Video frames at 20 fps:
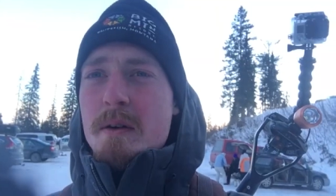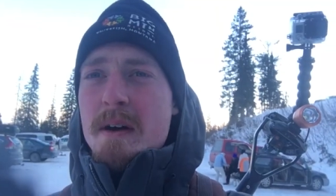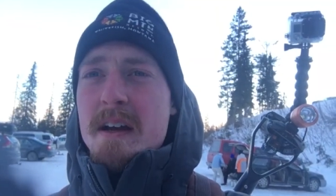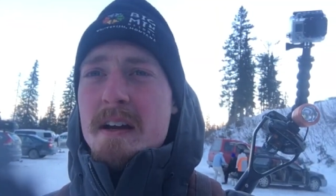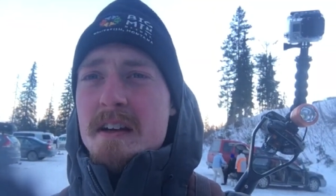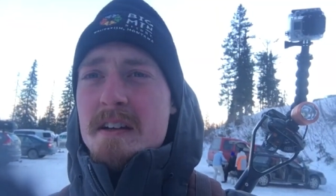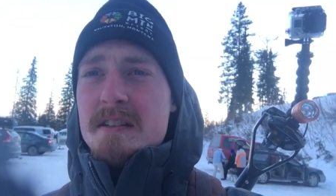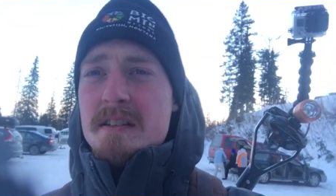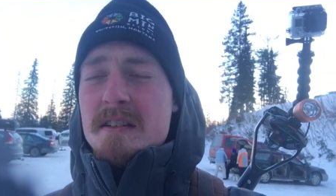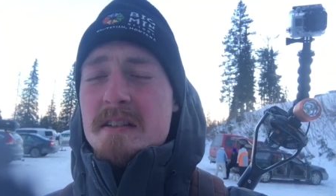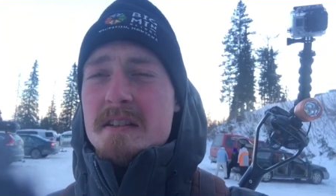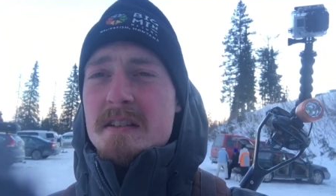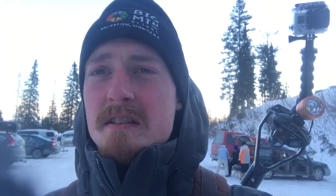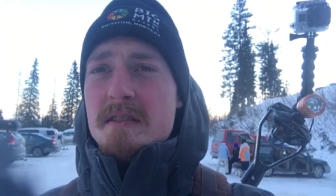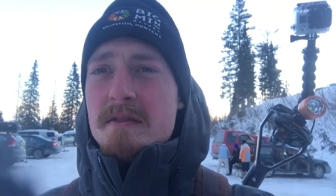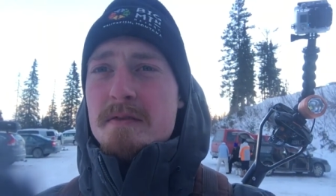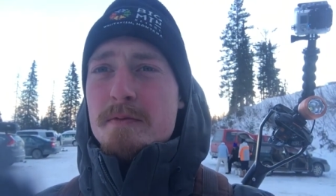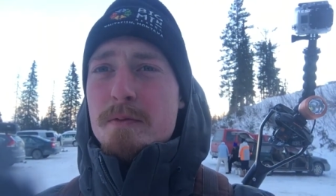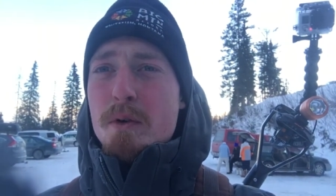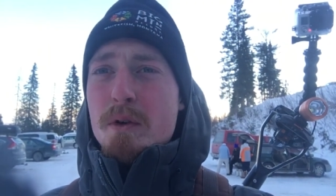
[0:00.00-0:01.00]
way because it's
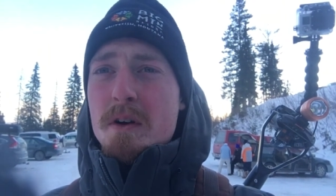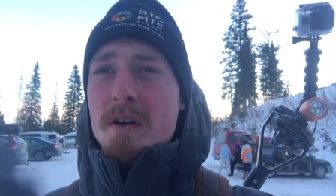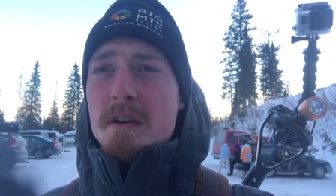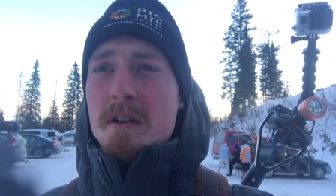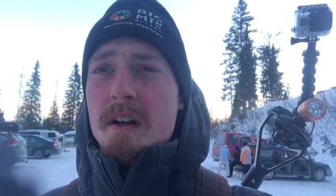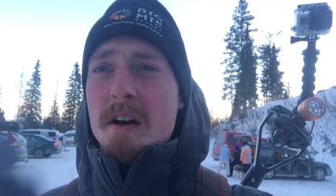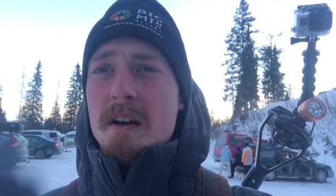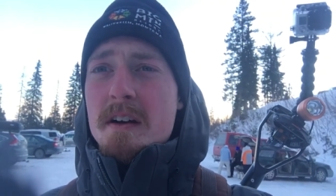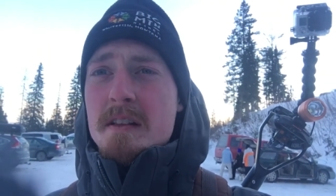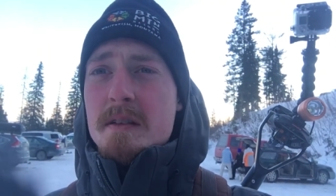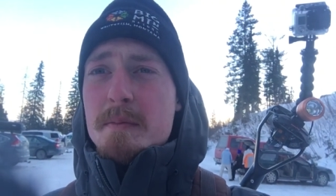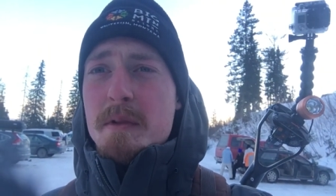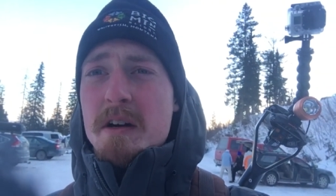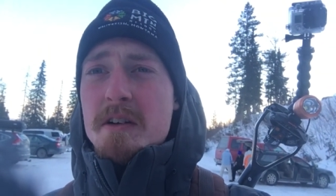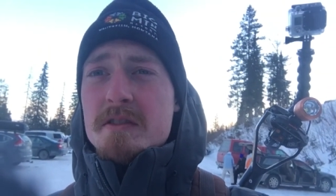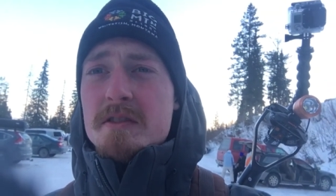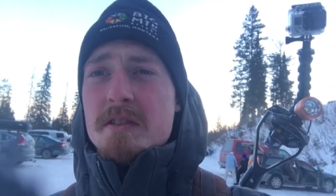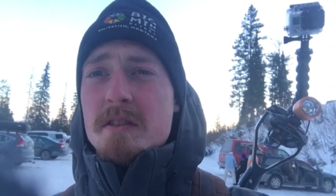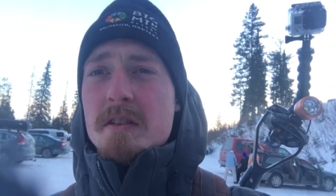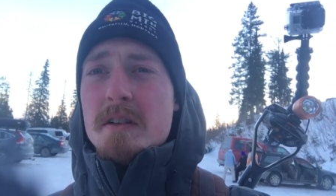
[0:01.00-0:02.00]
four o'clock, the
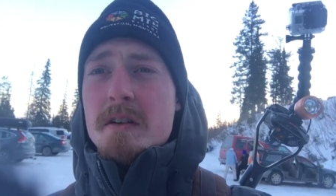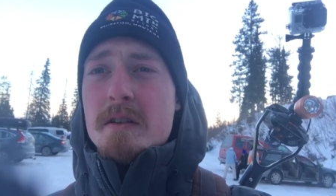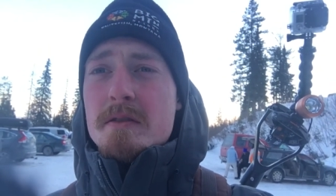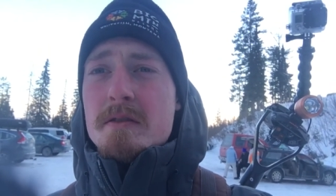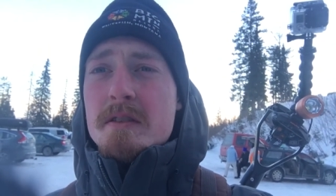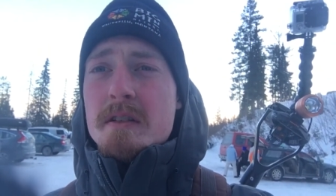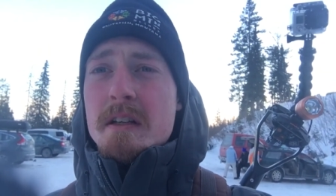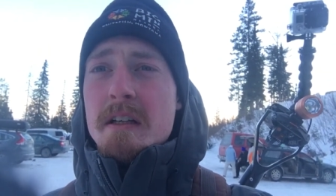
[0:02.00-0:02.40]
mountain's closed.